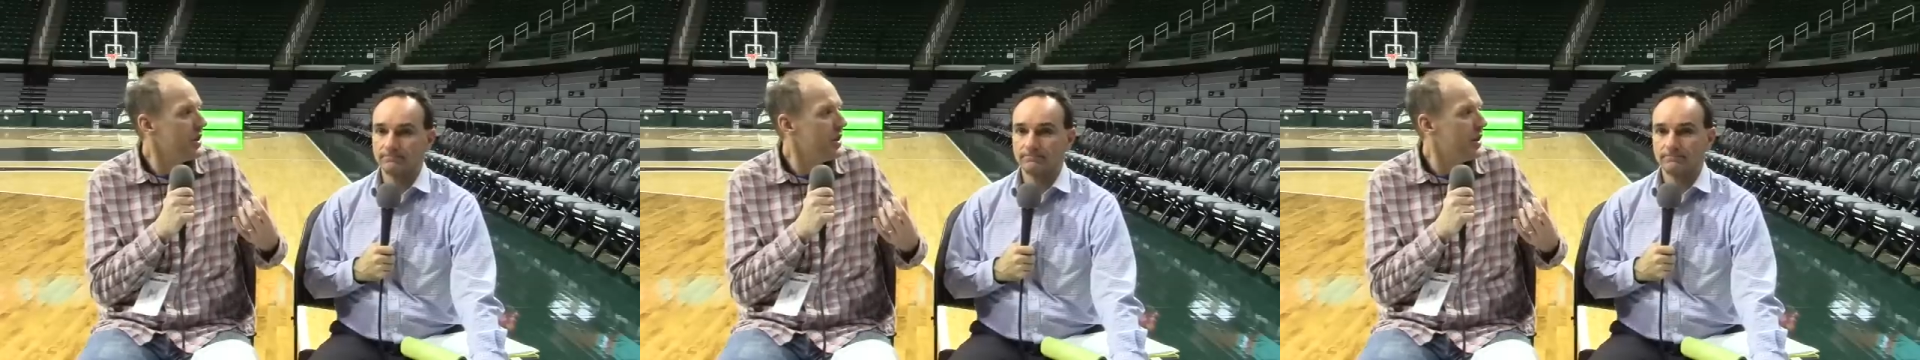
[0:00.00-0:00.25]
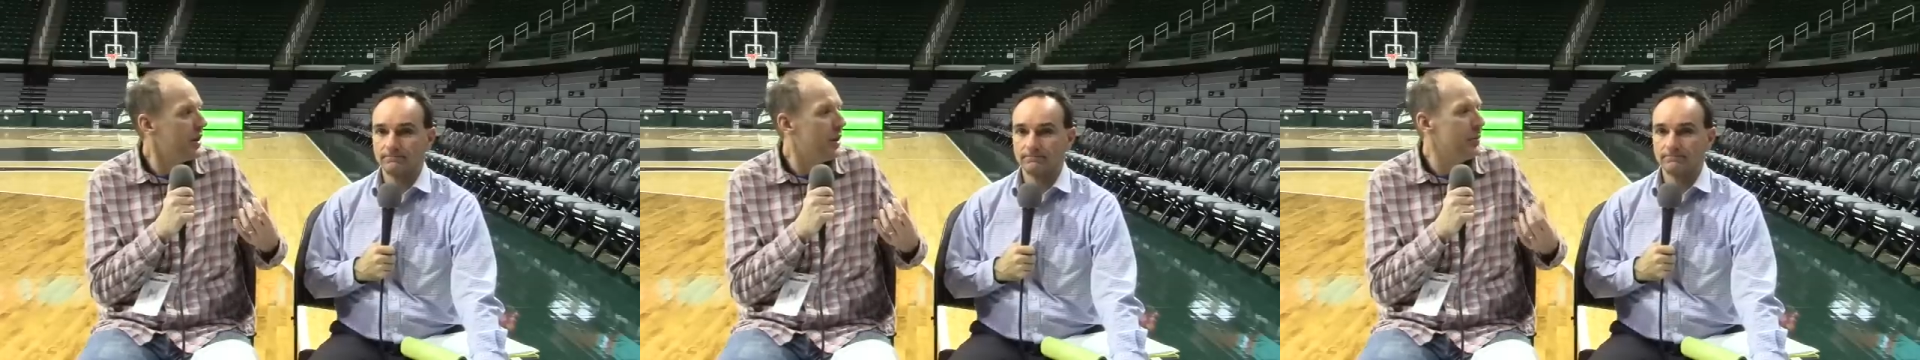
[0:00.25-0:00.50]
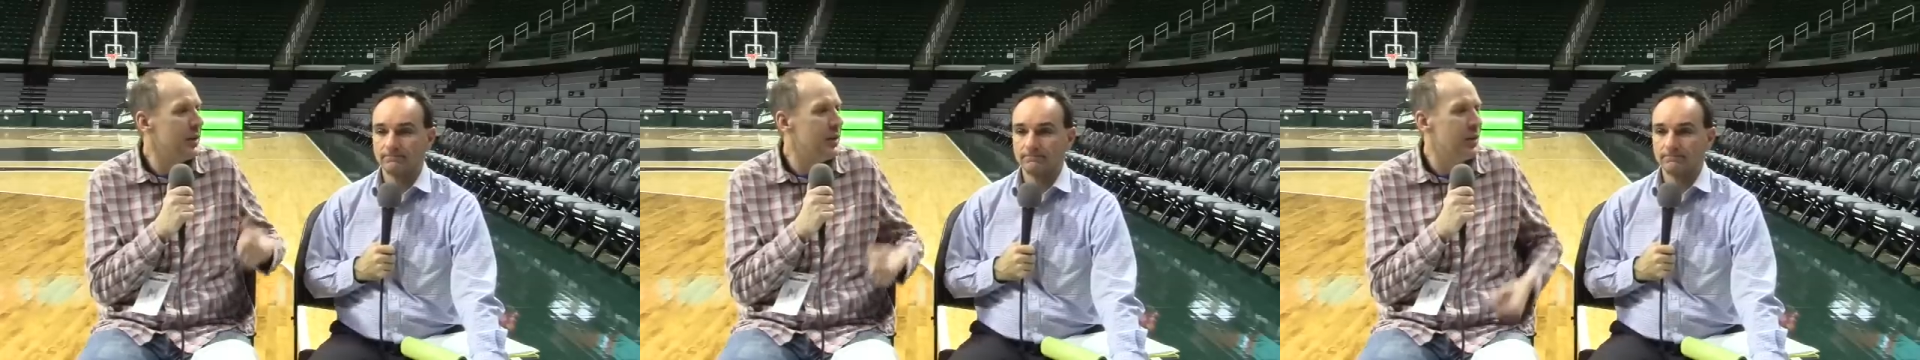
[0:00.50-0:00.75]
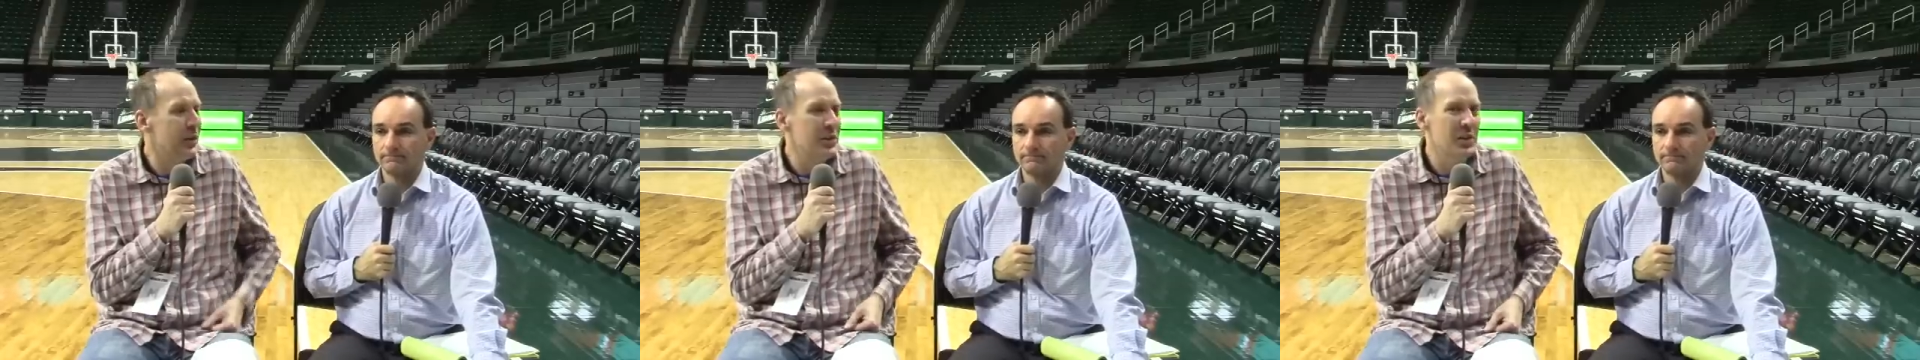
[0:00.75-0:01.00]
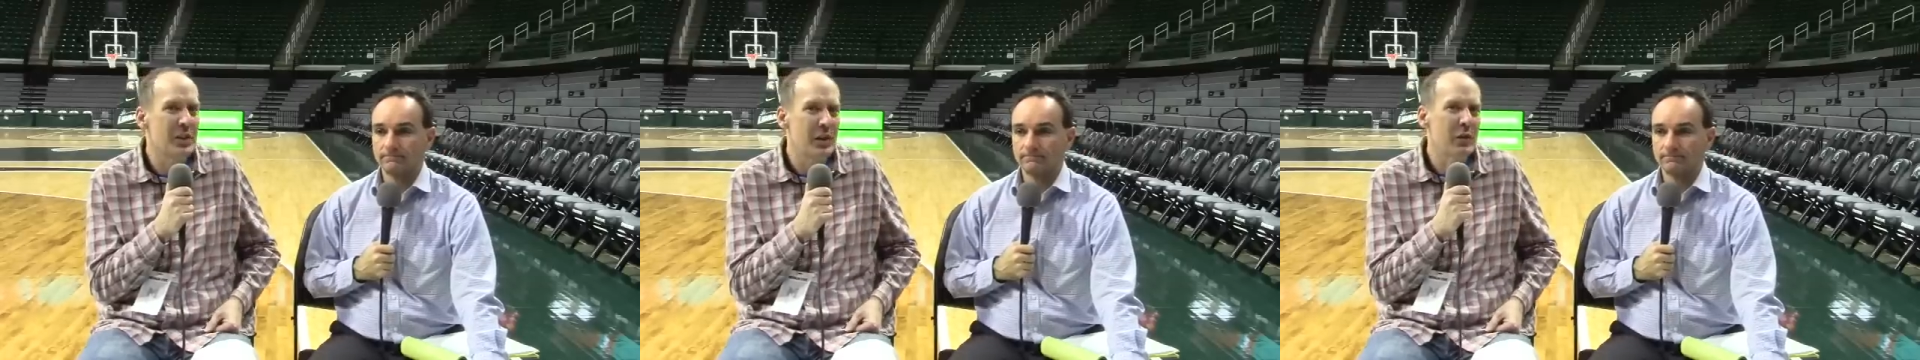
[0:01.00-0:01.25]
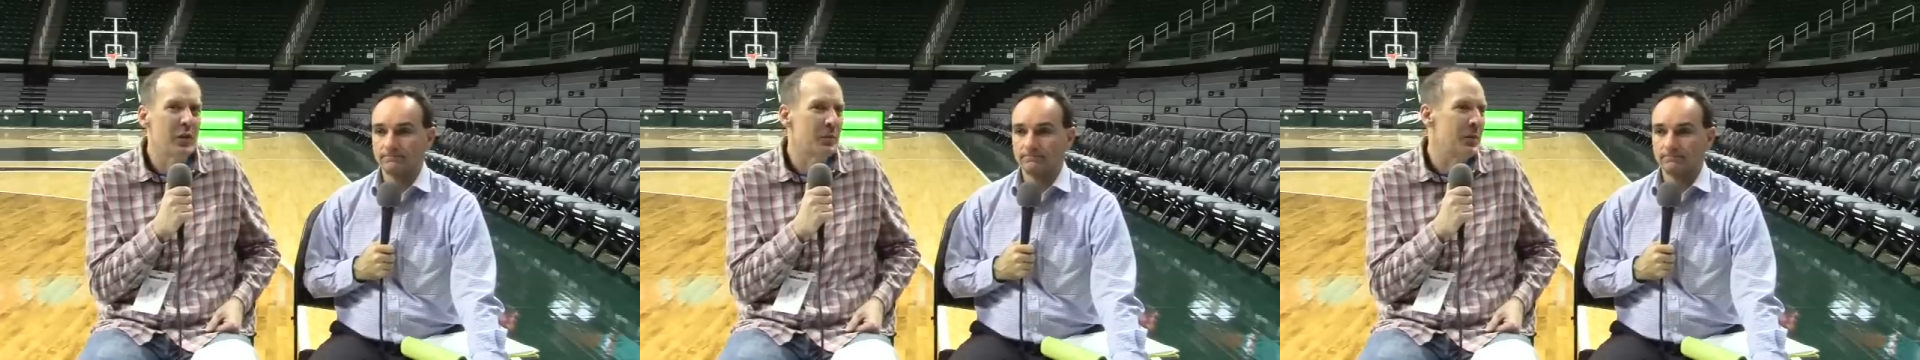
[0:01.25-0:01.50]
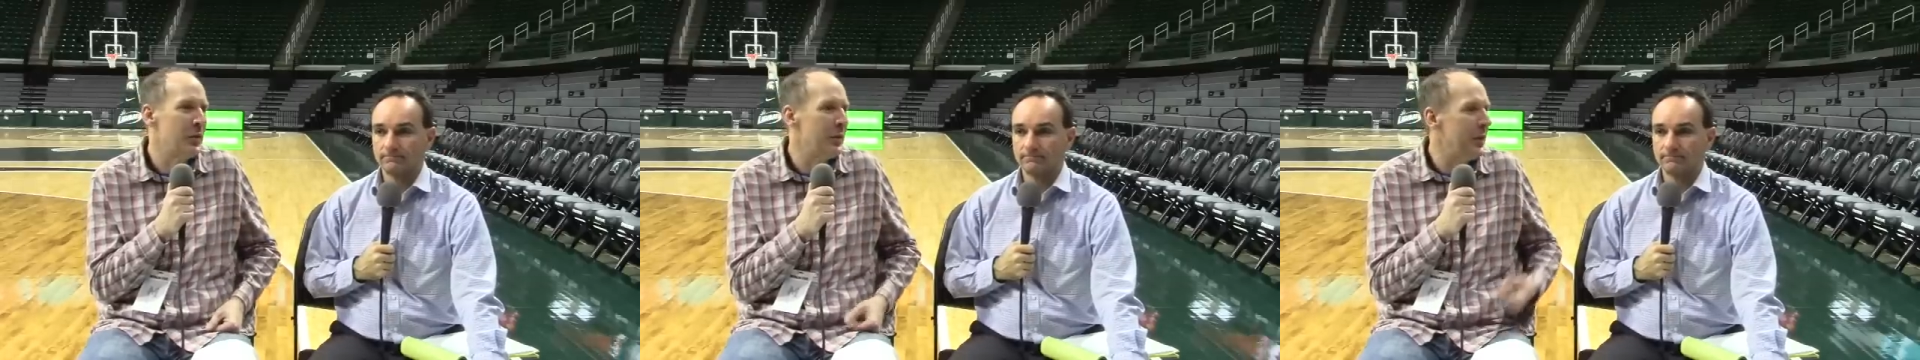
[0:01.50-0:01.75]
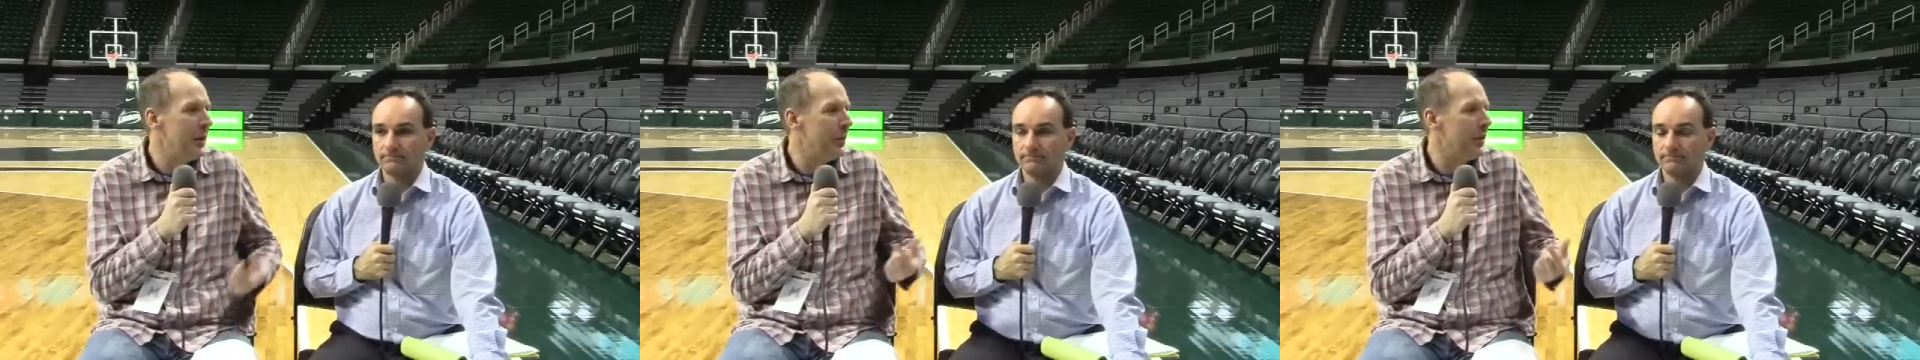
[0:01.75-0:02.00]
Speaker 1: Um, you know, there's a difference between being
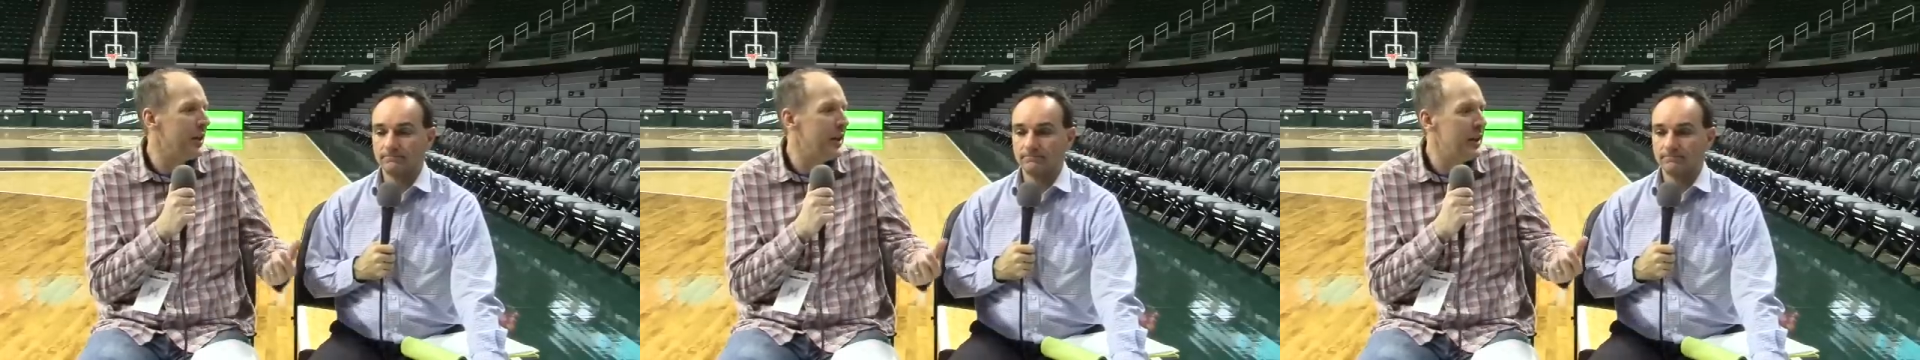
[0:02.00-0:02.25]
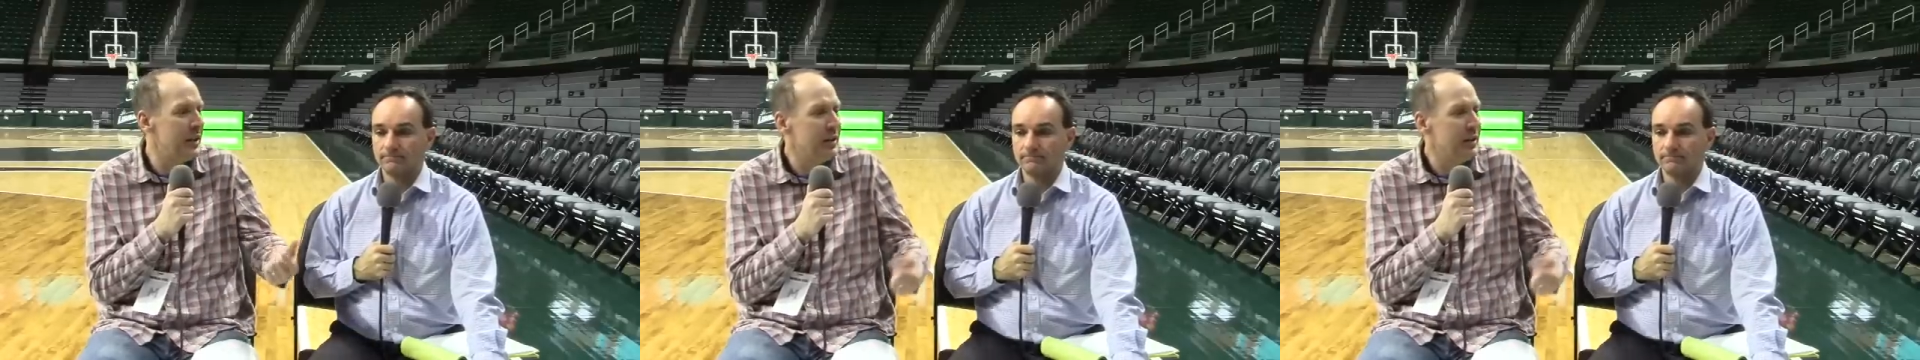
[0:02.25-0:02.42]
able to hit